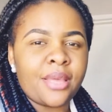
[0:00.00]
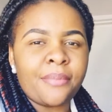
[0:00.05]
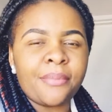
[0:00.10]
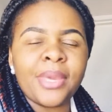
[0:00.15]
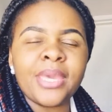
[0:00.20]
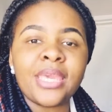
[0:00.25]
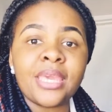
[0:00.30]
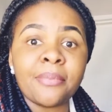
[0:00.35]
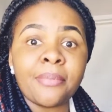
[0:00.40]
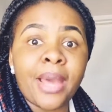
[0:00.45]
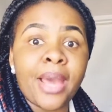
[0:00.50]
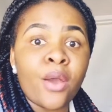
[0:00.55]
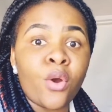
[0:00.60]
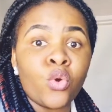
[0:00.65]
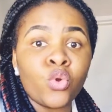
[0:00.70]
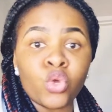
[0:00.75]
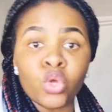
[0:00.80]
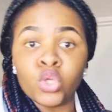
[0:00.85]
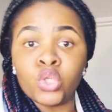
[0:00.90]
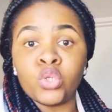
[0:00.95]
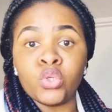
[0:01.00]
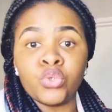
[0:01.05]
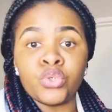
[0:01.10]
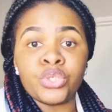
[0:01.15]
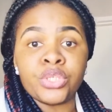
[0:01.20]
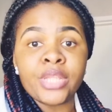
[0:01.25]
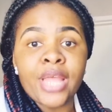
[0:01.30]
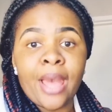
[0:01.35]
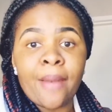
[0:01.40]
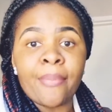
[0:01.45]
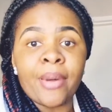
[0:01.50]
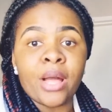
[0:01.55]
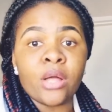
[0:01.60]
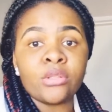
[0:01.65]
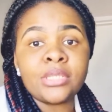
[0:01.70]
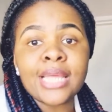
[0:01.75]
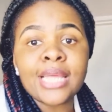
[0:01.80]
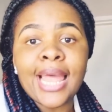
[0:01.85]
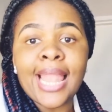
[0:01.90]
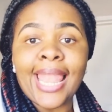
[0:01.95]
making my own conclusion
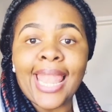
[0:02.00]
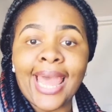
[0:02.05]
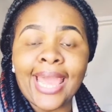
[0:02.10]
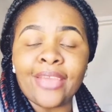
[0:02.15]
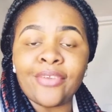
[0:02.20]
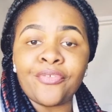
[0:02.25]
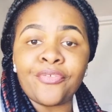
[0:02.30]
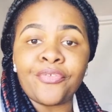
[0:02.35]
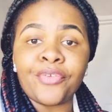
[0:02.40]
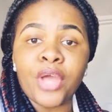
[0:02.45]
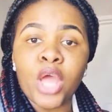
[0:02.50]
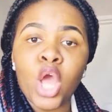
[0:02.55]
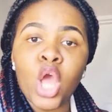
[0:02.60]
about life.